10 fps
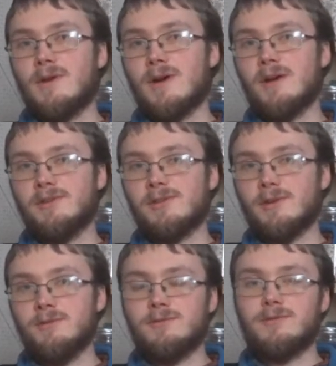
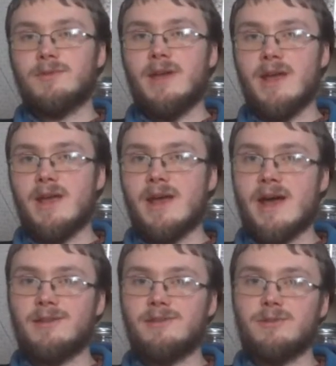Also, the hay
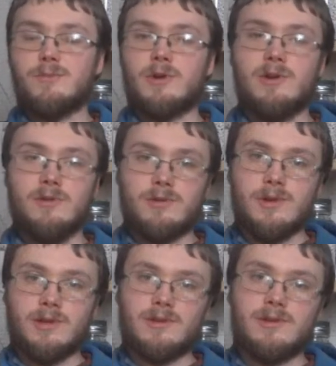adds in more
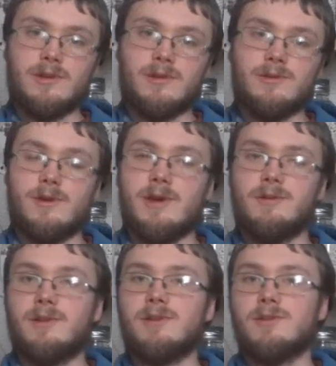nutrients to the
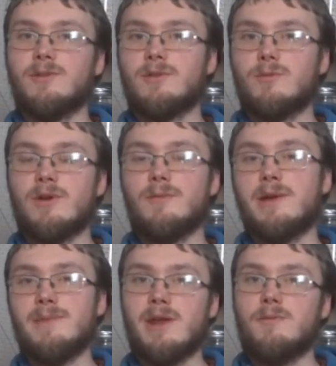soil, and so it's one of my
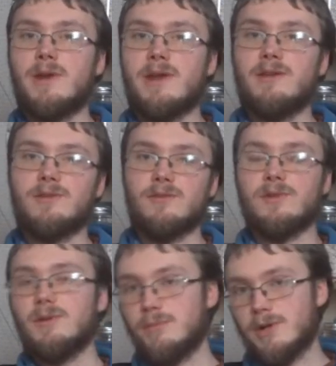main ways of
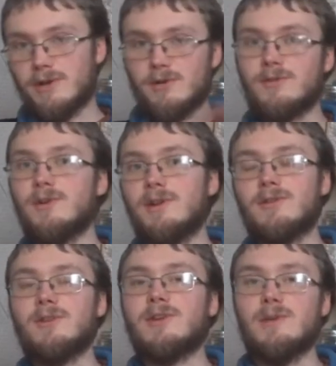inputting
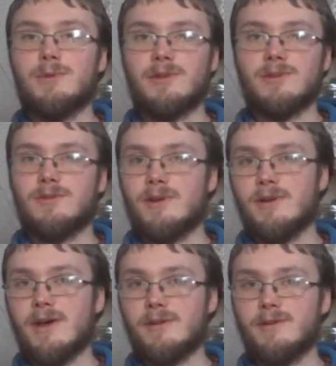nutrients and keeping the soil
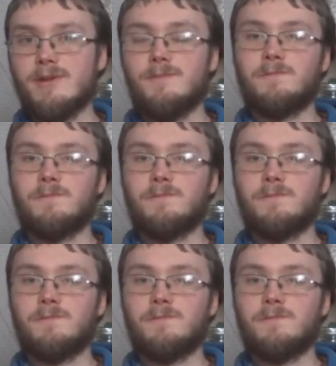healthy.